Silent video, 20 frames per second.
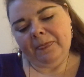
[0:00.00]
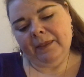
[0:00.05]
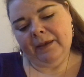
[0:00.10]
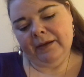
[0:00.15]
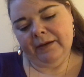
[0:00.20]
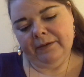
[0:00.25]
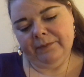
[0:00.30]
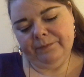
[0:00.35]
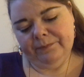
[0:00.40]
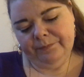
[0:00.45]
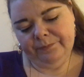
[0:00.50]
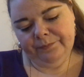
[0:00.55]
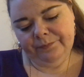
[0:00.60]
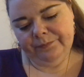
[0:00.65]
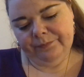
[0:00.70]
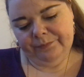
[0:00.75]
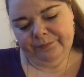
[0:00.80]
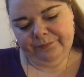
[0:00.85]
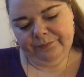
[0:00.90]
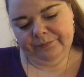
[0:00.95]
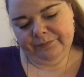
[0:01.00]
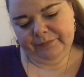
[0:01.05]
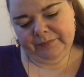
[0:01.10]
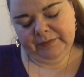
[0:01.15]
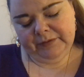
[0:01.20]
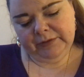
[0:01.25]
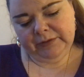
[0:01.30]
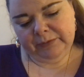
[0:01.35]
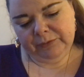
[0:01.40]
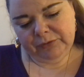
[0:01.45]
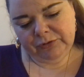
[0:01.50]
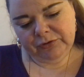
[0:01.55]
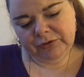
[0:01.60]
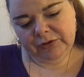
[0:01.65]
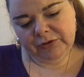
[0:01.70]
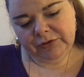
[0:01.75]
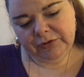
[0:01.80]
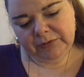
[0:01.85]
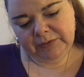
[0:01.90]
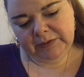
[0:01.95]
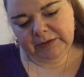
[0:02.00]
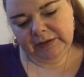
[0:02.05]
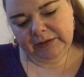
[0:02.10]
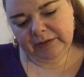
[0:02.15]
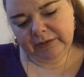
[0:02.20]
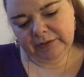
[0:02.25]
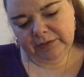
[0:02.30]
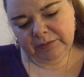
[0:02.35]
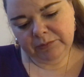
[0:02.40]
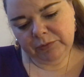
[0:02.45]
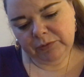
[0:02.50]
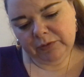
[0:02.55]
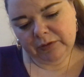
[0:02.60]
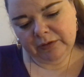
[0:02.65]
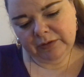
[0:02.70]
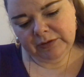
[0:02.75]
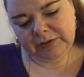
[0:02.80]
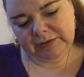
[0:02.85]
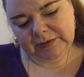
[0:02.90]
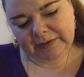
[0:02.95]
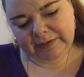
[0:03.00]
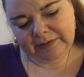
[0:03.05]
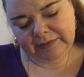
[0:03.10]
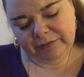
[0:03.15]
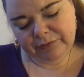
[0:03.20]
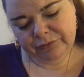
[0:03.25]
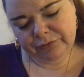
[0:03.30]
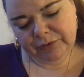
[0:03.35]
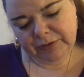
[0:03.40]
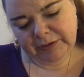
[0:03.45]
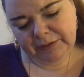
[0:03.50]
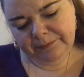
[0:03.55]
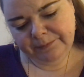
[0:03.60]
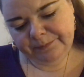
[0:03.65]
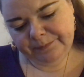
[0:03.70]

I'm just going to do the Moonology deck now for you.